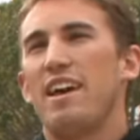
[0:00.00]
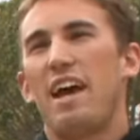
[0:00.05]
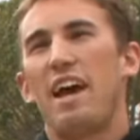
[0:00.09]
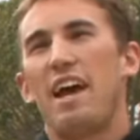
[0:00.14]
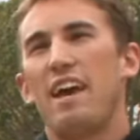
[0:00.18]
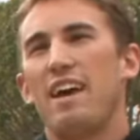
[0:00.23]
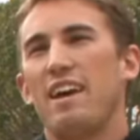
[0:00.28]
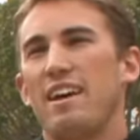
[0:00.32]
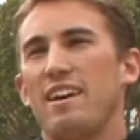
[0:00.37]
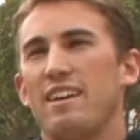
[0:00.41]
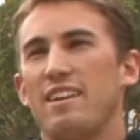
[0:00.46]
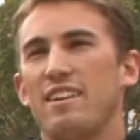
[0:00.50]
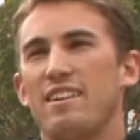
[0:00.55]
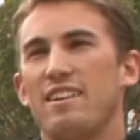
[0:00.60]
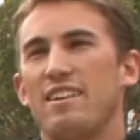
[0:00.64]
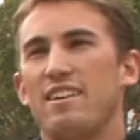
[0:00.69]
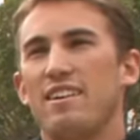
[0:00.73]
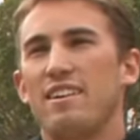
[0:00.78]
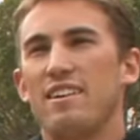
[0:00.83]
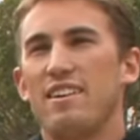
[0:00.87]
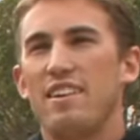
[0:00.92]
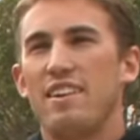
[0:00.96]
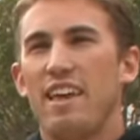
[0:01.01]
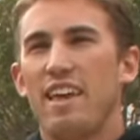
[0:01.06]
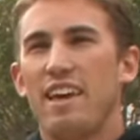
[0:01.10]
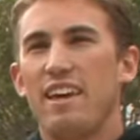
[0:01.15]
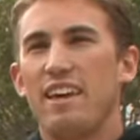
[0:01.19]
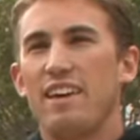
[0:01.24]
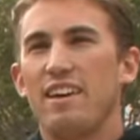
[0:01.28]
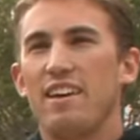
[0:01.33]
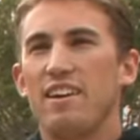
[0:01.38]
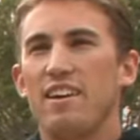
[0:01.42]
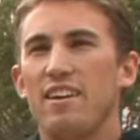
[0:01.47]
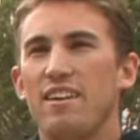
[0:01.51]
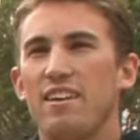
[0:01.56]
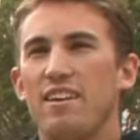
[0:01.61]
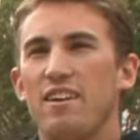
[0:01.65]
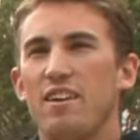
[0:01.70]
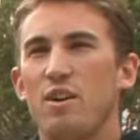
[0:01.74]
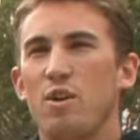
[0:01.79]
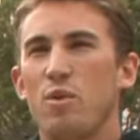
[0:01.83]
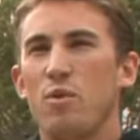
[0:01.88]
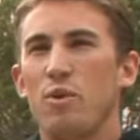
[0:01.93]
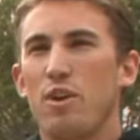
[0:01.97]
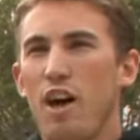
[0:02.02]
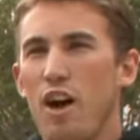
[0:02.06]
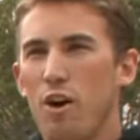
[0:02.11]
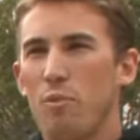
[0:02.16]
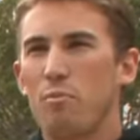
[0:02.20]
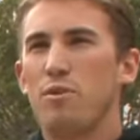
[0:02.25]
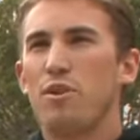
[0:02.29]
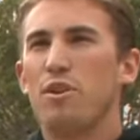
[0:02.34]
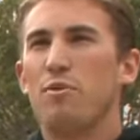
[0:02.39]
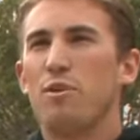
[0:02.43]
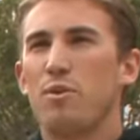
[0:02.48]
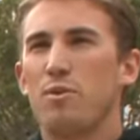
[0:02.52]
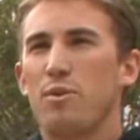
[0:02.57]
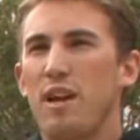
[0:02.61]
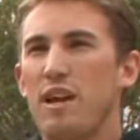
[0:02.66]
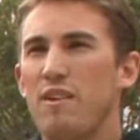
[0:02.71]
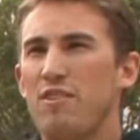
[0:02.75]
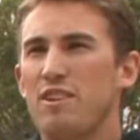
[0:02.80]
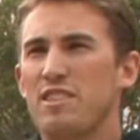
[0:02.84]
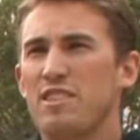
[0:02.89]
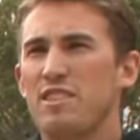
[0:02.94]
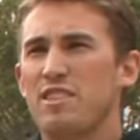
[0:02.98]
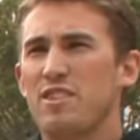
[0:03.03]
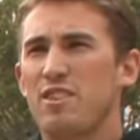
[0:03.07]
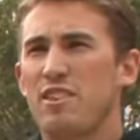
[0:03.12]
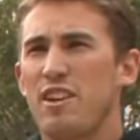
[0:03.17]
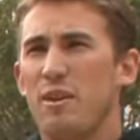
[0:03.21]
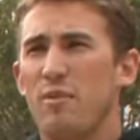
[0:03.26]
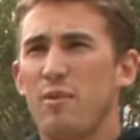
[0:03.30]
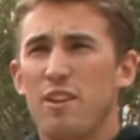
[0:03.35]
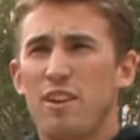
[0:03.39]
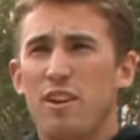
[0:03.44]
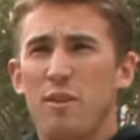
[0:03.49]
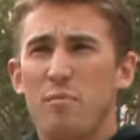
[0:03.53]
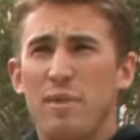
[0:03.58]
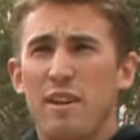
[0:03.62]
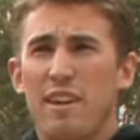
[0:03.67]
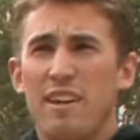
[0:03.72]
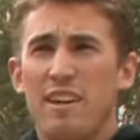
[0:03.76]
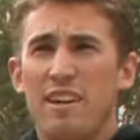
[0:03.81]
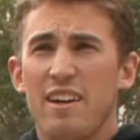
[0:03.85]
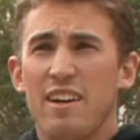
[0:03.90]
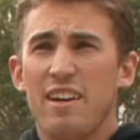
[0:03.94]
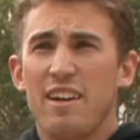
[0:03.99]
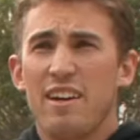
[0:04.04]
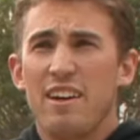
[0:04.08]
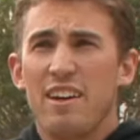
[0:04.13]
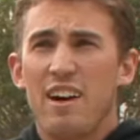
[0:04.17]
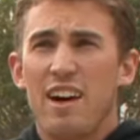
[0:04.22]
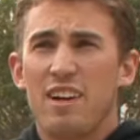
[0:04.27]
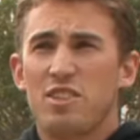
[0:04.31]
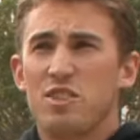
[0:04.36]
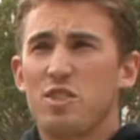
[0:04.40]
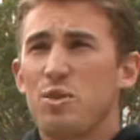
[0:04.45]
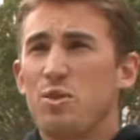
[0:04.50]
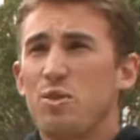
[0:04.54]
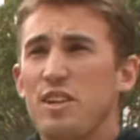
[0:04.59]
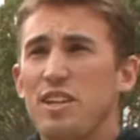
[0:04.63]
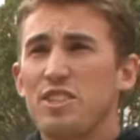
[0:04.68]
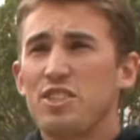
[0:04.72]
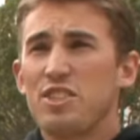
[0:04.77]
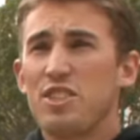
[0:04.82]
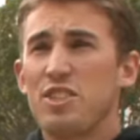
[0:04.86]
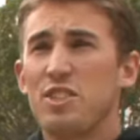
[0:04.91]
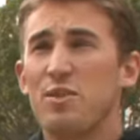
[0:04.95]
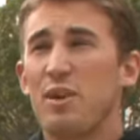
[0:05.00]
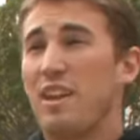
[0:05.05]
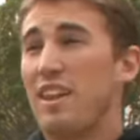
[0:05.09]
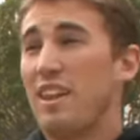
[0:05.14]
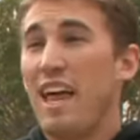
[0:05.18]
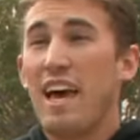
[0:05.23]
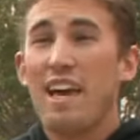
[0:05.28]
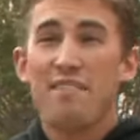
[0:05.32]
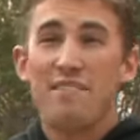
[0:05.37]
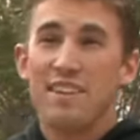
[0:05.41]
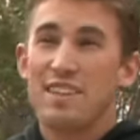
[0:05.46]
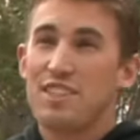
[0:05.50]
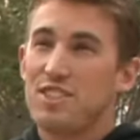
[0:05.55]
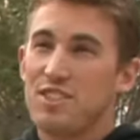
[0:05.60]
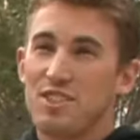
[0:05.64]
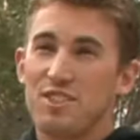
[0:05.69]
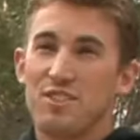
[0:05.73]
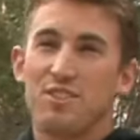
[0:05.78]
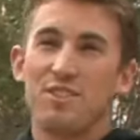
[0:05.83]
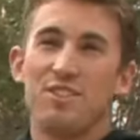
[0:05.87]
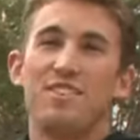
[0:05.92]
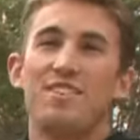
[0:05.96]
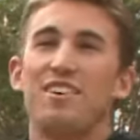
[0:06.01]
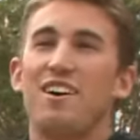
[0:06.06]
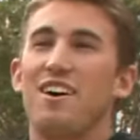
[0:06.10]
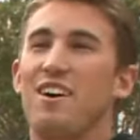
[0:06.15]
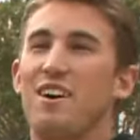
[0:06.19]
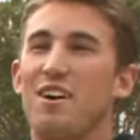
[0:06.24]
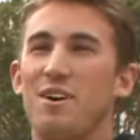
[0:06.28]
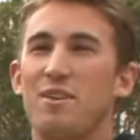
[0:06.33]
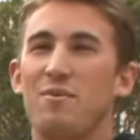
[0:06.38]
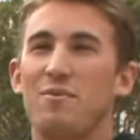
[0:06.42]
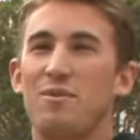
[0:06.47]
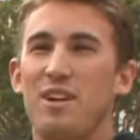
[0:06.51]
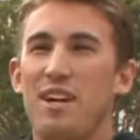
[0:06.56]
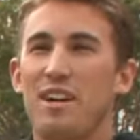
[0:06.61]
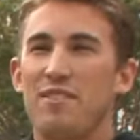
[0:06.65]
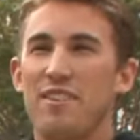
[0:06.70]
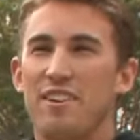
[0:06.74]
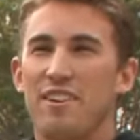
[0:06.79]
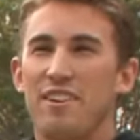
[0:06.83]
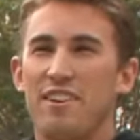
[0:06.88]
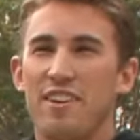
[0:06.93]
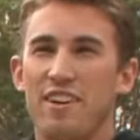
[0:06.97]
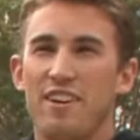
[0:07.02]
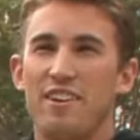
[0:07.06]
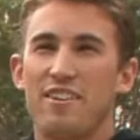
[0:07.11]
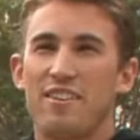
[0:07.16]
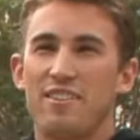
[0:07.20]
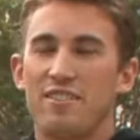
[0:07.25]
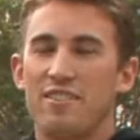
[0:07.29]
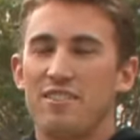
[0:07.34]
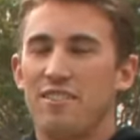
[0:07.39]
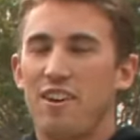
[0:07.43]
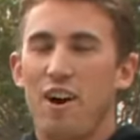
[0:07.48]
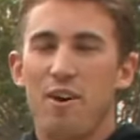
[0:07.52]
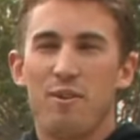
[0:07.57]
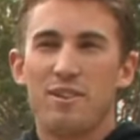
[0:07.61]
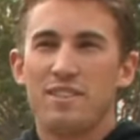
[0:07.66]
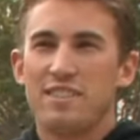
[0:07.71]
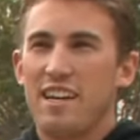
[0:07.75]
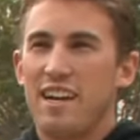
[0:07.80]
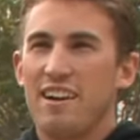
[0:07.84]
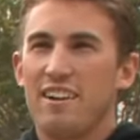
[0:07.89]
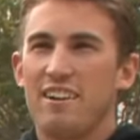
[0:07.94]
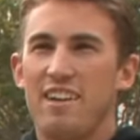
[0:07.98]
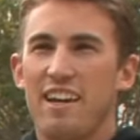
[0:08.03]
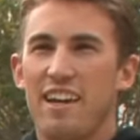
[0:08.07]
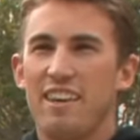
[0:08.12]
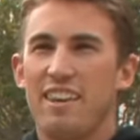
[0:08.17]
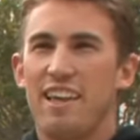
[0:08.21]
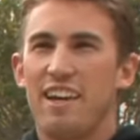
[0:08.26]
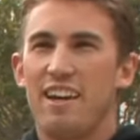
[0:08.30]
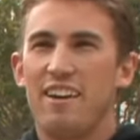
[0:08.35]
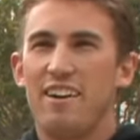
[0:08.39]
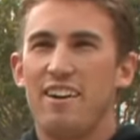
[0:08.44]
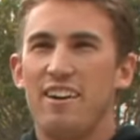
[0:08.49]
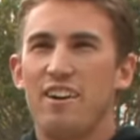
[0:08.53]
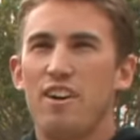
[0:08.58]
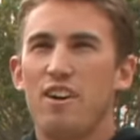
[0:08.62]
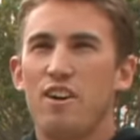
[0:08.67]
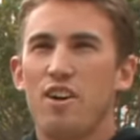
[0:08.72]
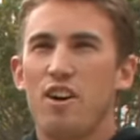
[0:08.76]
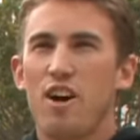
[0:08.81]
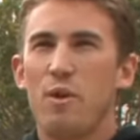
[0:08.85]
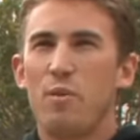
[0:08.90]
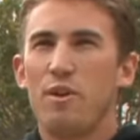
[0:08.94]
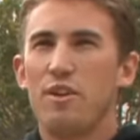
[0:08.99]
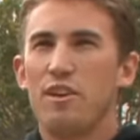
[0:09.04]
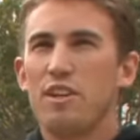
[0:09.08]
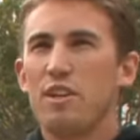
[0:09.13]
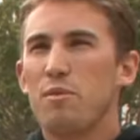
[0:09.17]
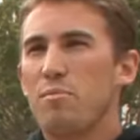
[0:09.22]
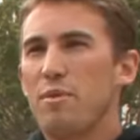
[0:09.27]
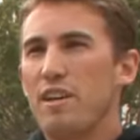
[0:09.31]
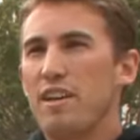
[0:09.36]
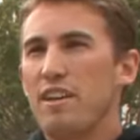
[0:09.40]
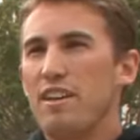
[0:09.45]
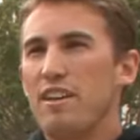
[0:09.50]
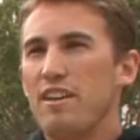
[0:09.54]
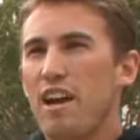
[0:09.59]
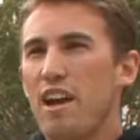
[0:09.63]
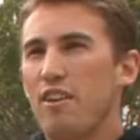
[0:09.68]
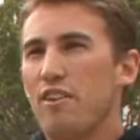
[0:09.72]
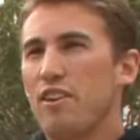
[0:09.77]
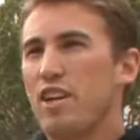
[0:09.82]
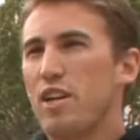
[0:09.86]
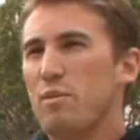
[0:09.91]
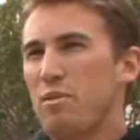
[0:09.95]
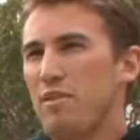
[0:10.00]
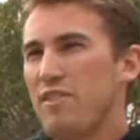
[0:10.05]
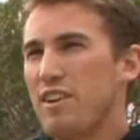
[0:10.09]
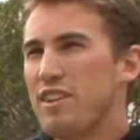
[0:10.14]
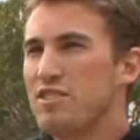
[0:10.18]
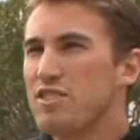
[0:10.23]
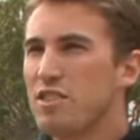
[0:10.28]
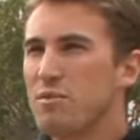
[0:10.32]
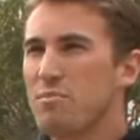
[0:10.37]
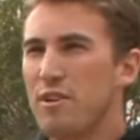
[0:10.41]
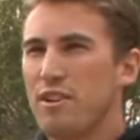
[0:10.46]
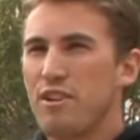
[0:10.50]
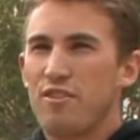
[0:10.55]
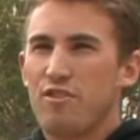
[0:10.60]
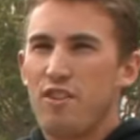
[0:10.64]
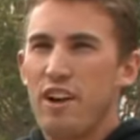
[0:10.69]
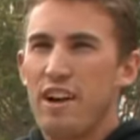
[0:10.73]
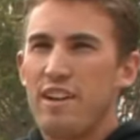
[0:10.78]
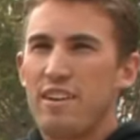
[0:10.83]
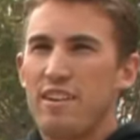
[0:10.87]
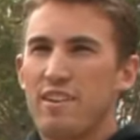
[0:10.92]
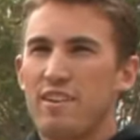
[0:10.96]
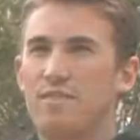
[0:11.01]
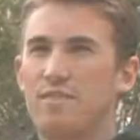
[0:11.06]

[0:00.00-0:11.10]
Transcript: and uh, they uh, will help you with whatever is going on, whether it be a school issue, a life issue, um, whatever. They're always there, and they are willing to be not only your professor, but your friend.